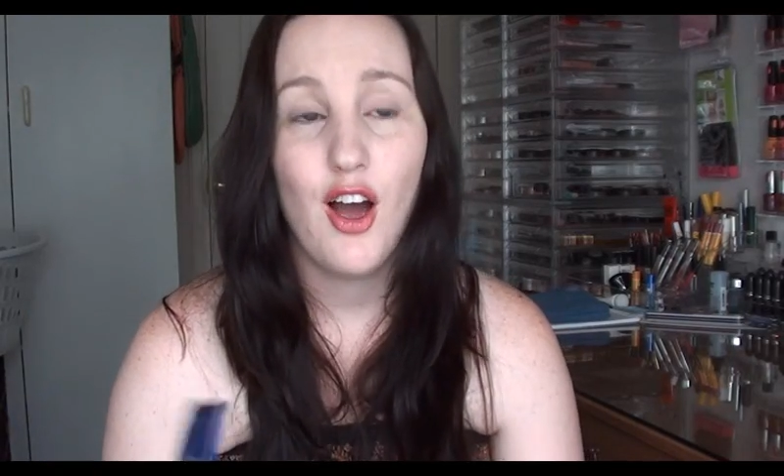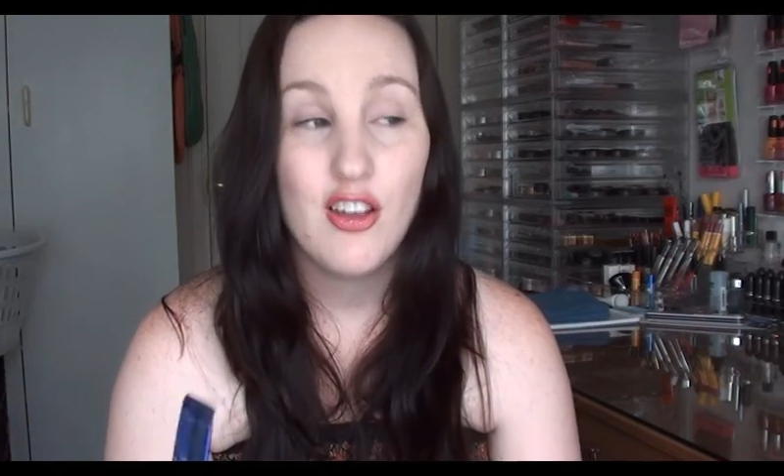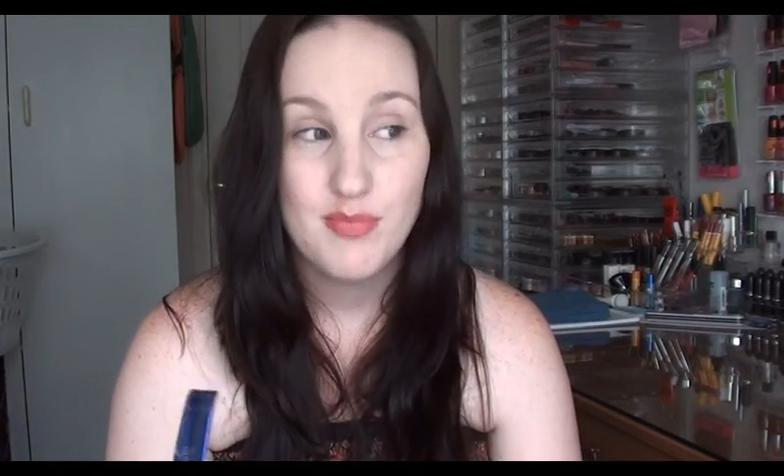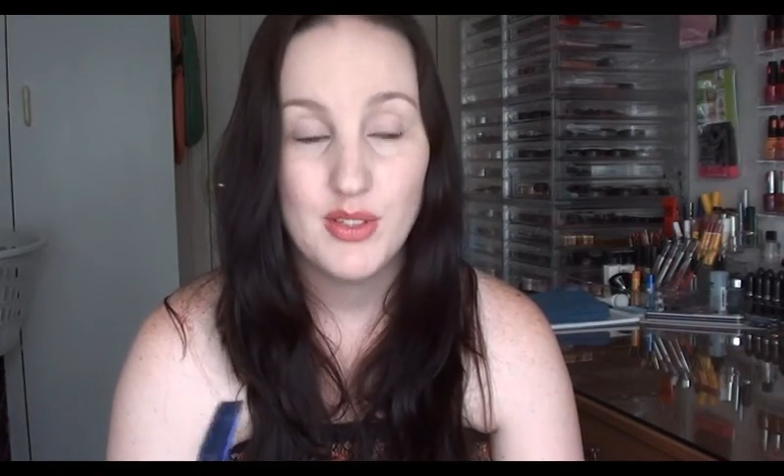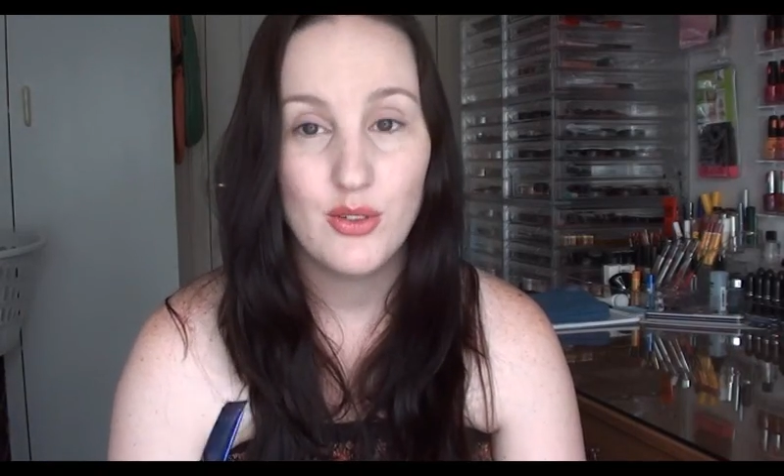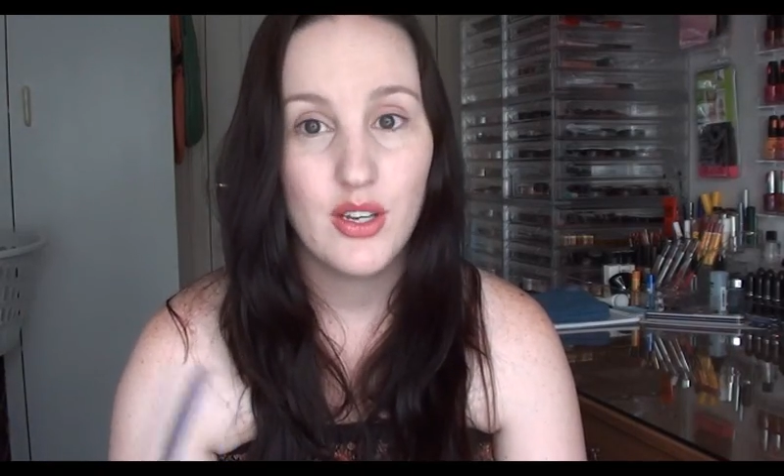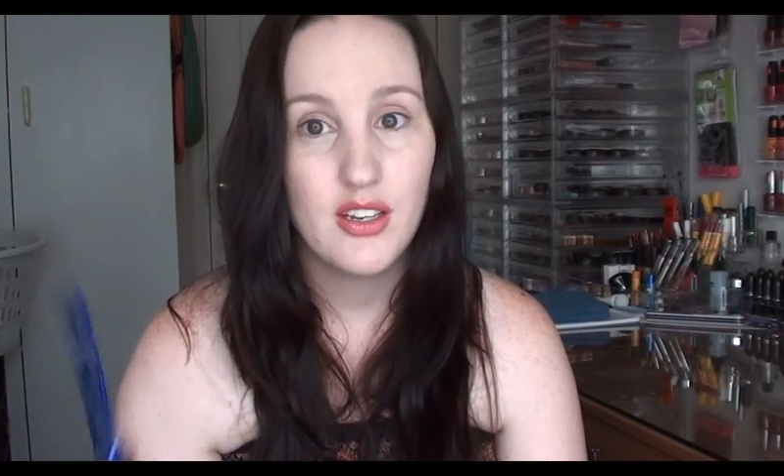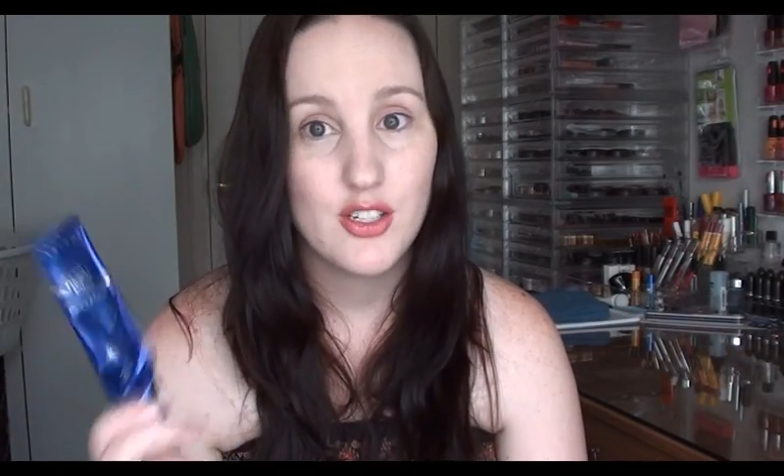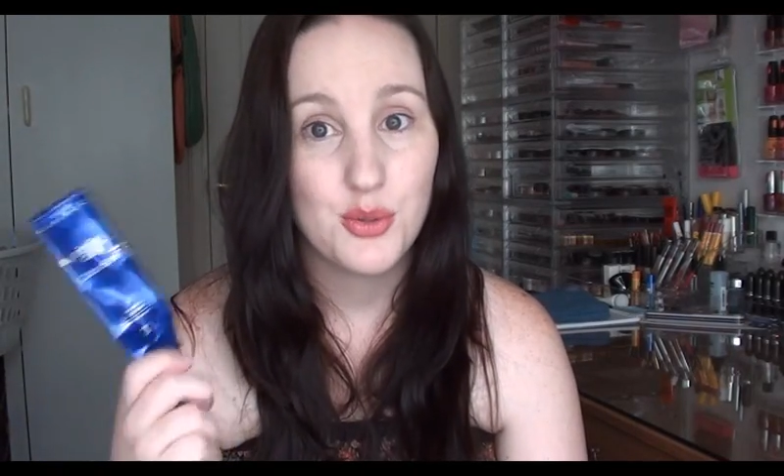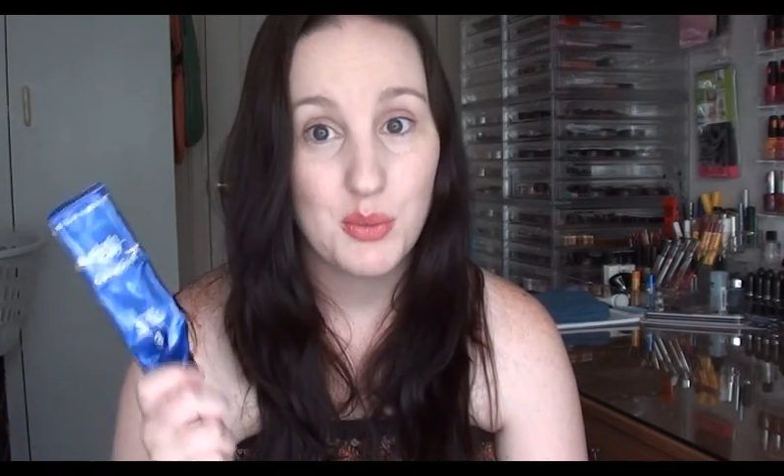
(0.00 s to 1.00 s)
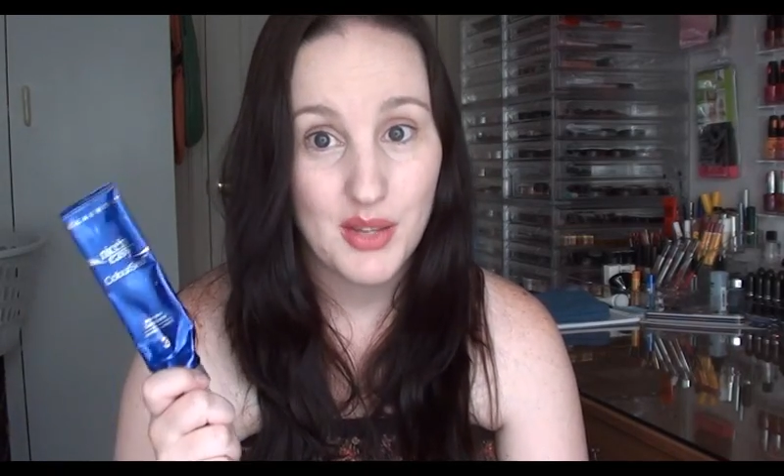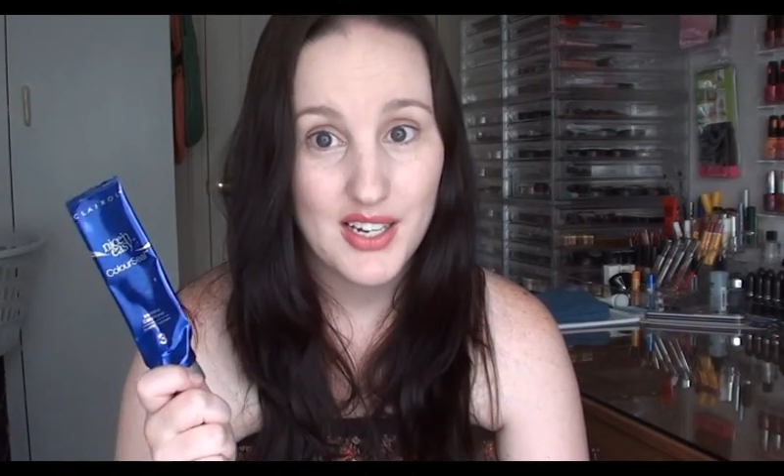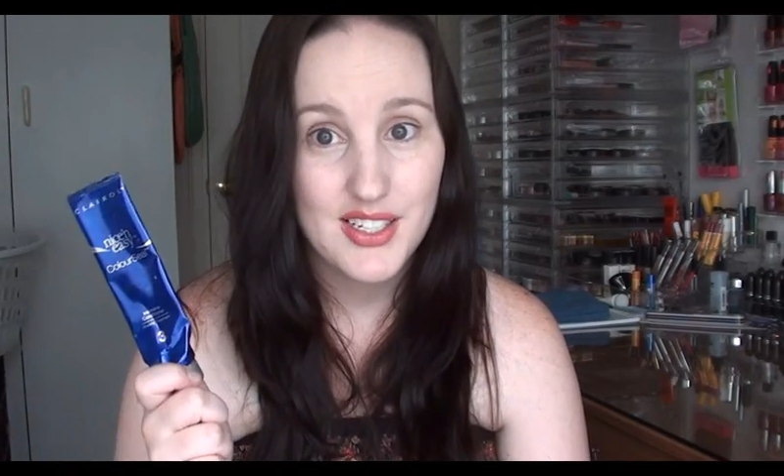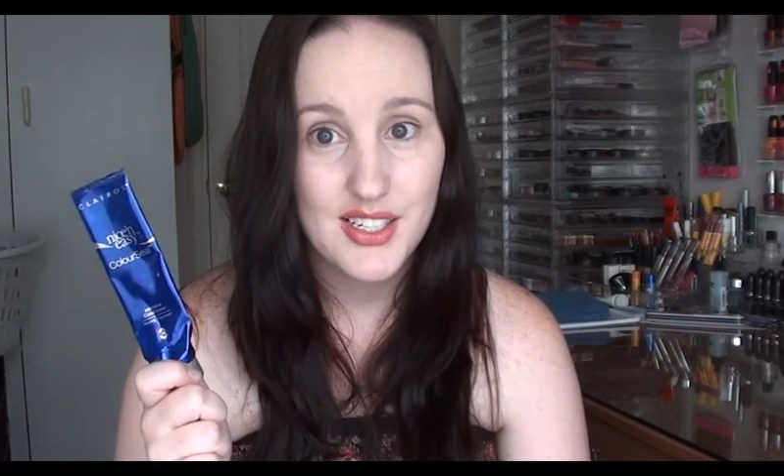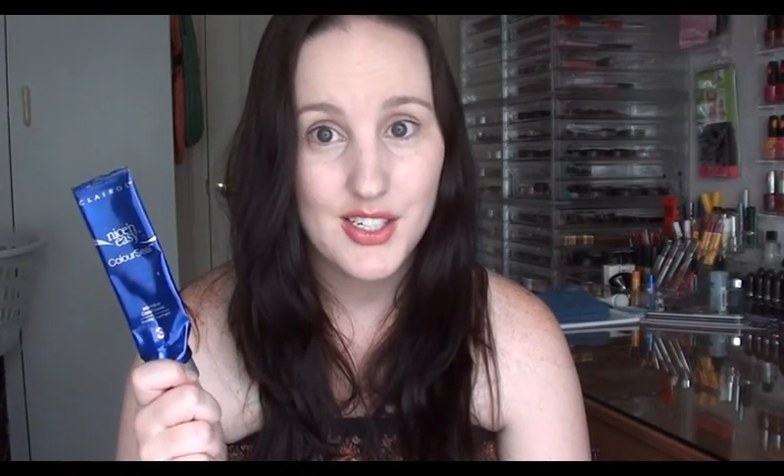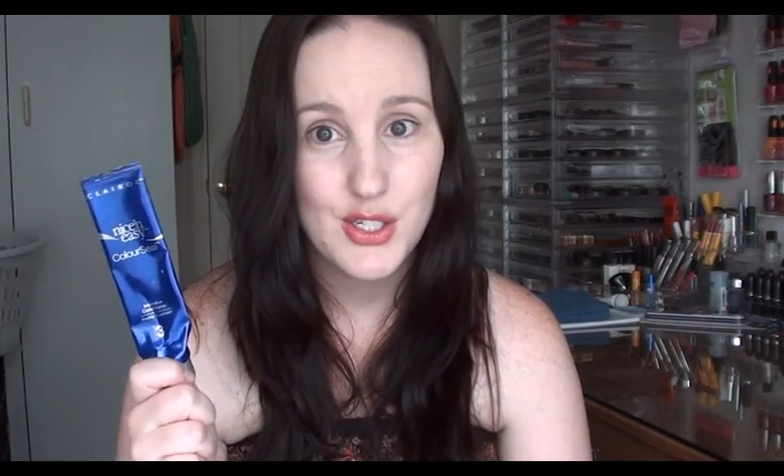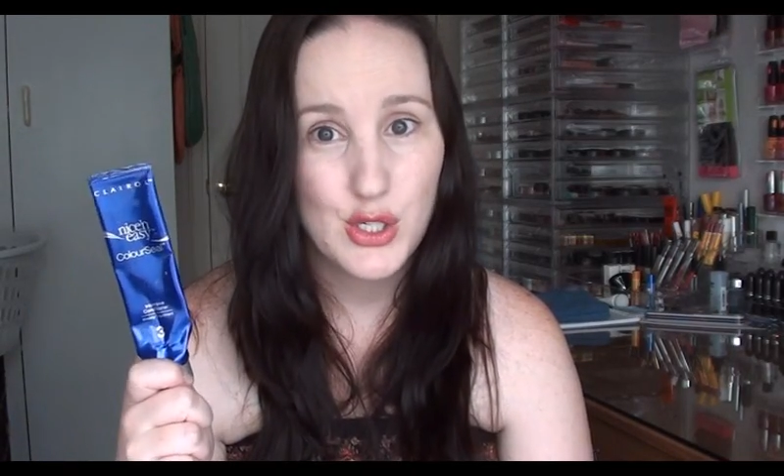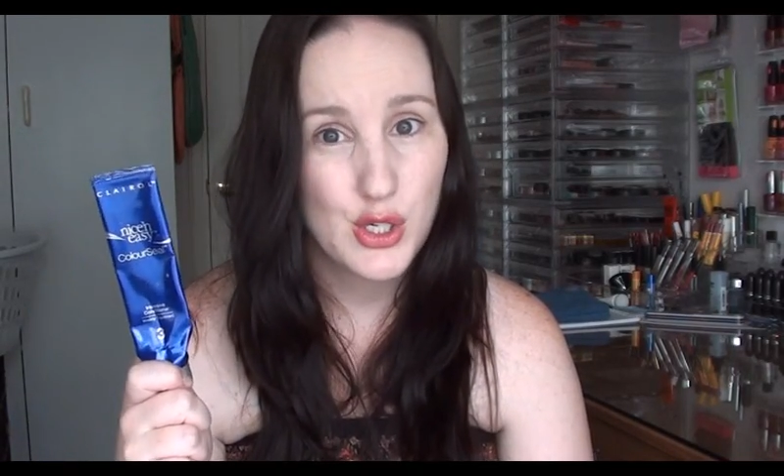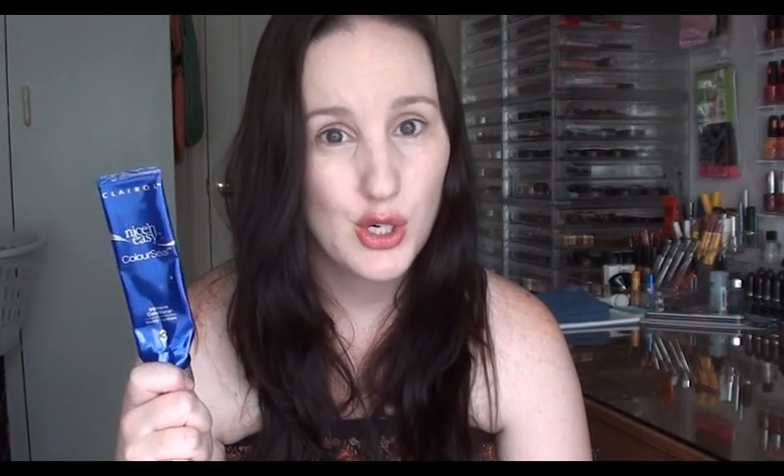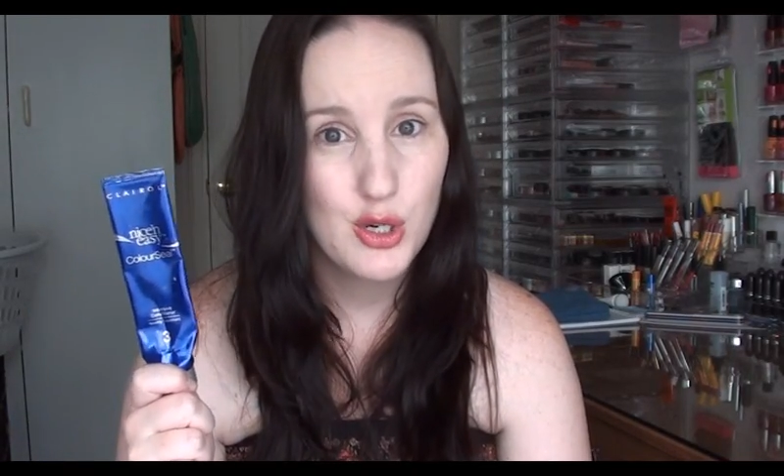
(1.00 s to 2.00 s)
I've been looking to replace this
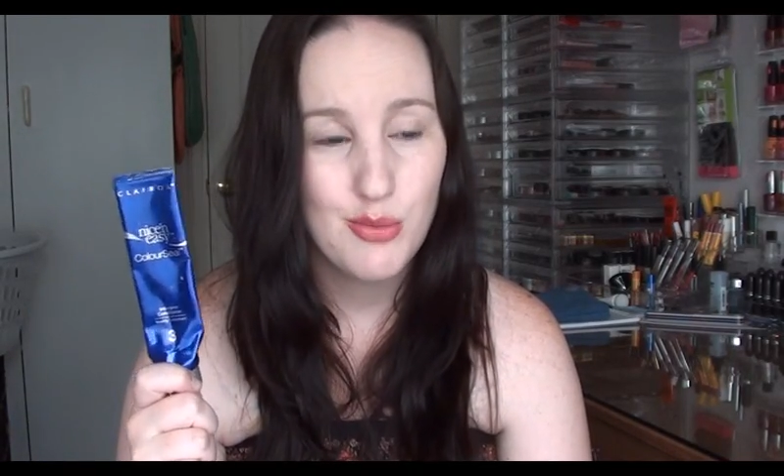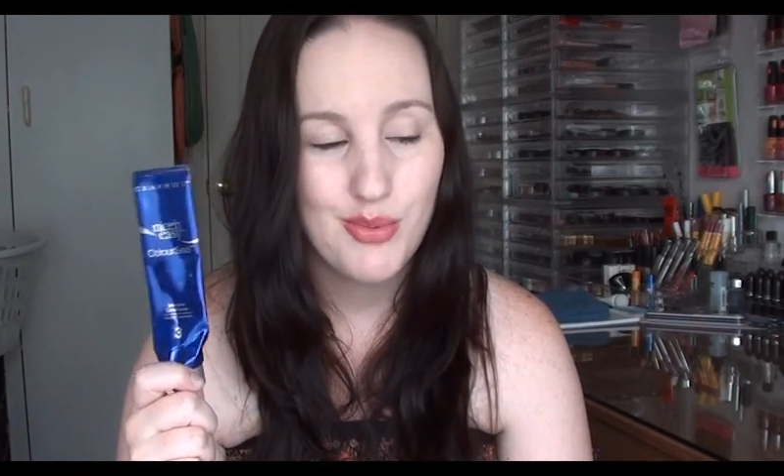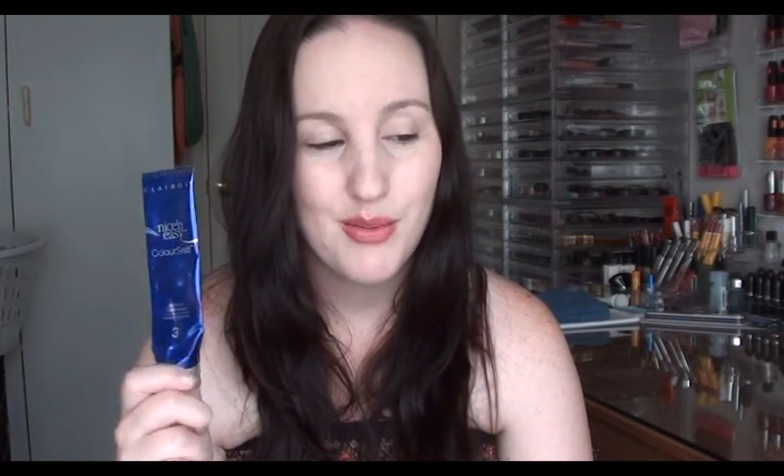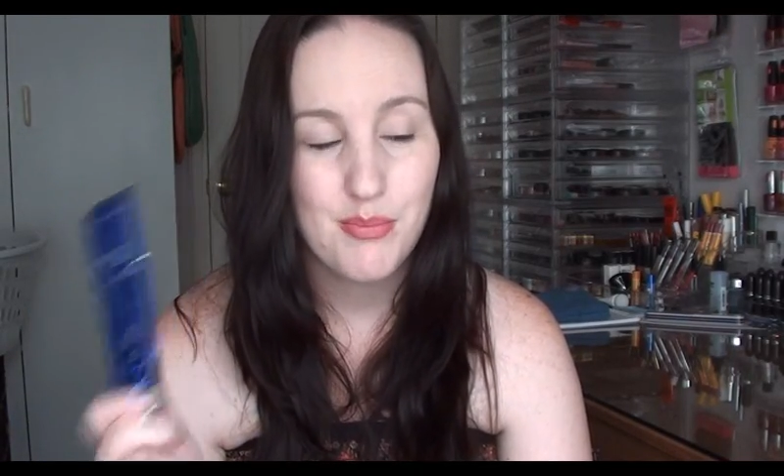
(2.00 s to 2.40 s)
tube,